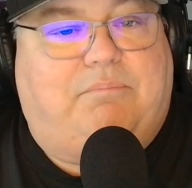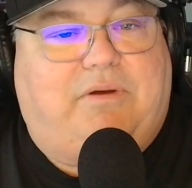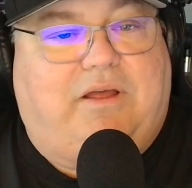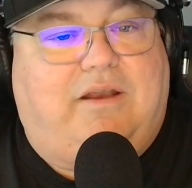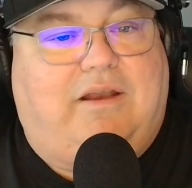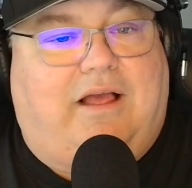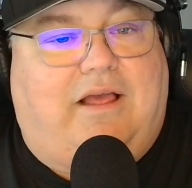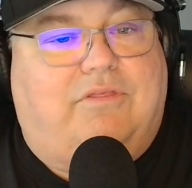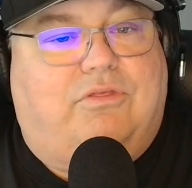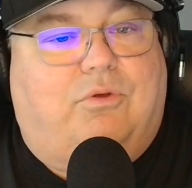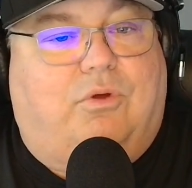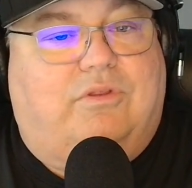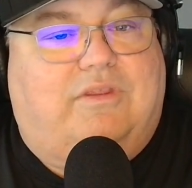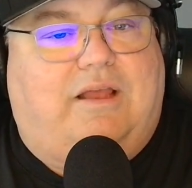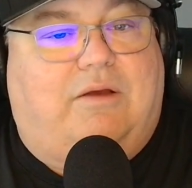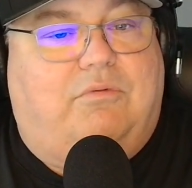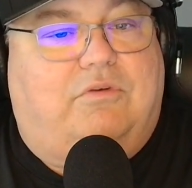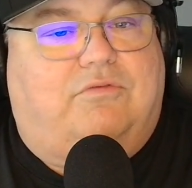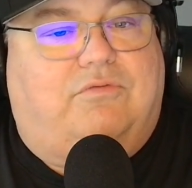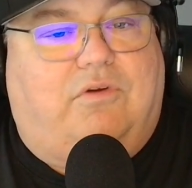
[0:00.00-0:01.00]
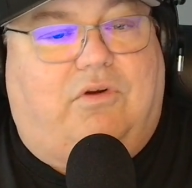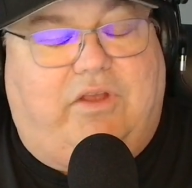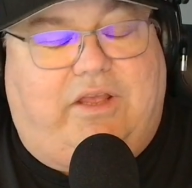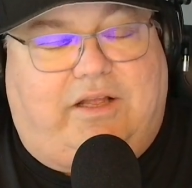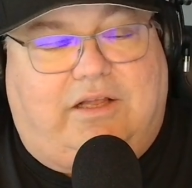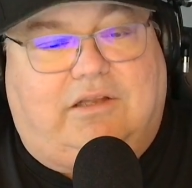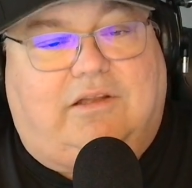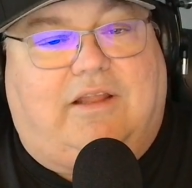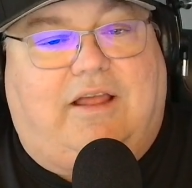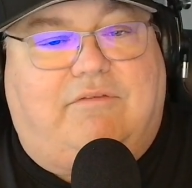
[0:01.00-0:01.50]
But I thought that was very
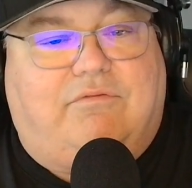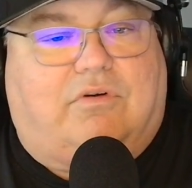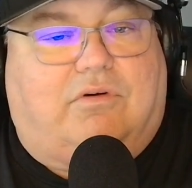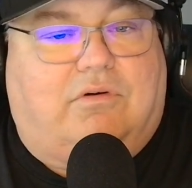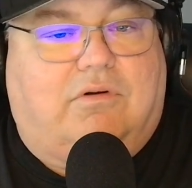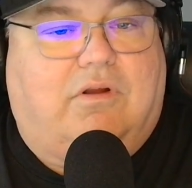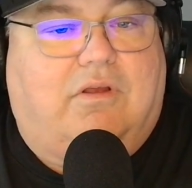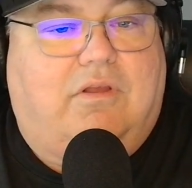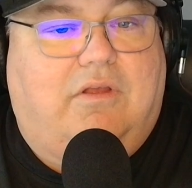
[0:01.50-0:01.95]
clever